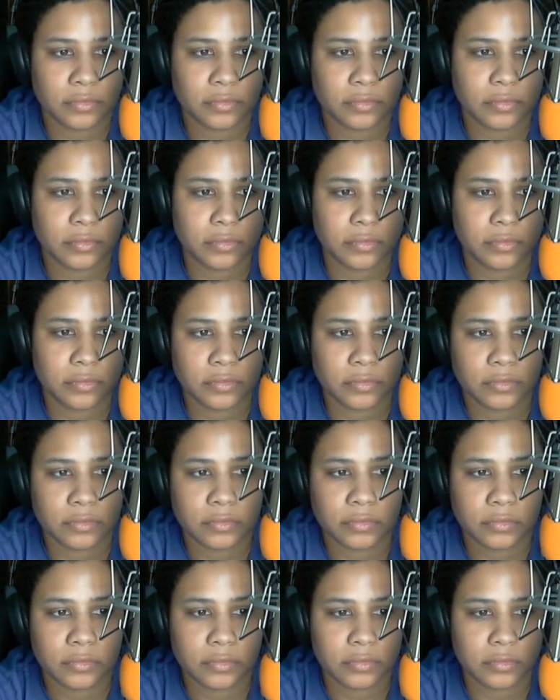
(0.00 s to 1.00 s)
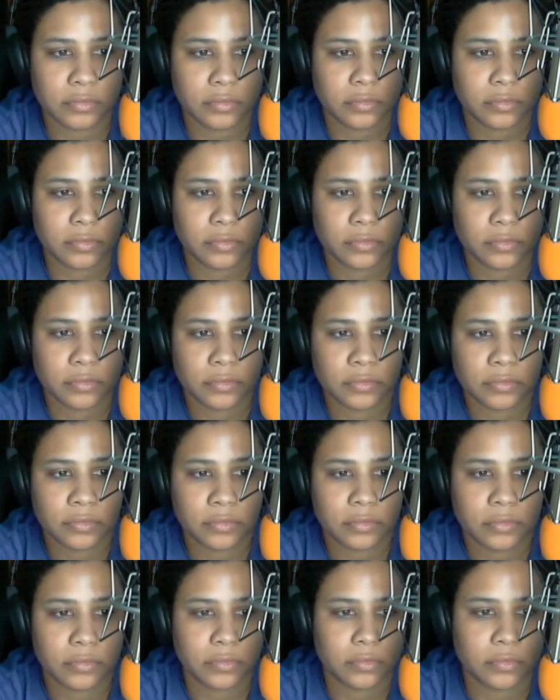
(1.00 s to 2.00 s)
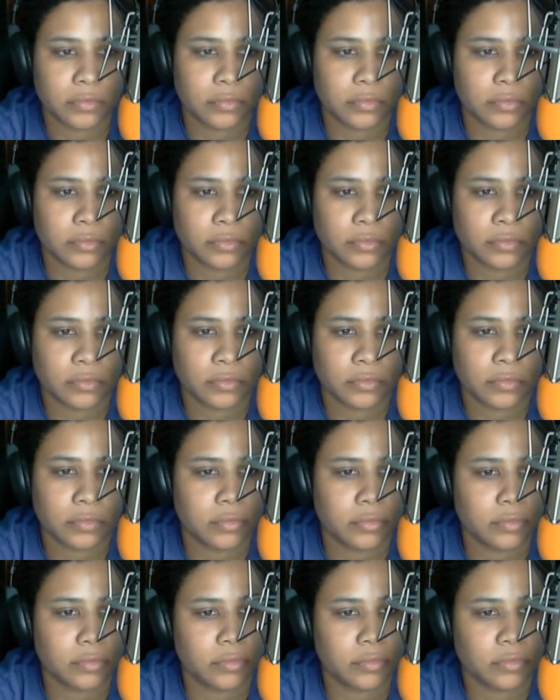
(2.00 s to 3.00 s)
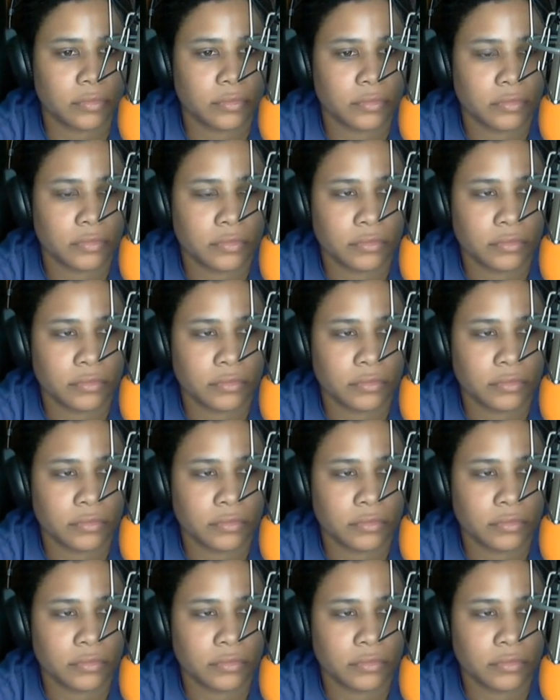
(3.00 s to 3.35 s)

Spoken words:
[no speech]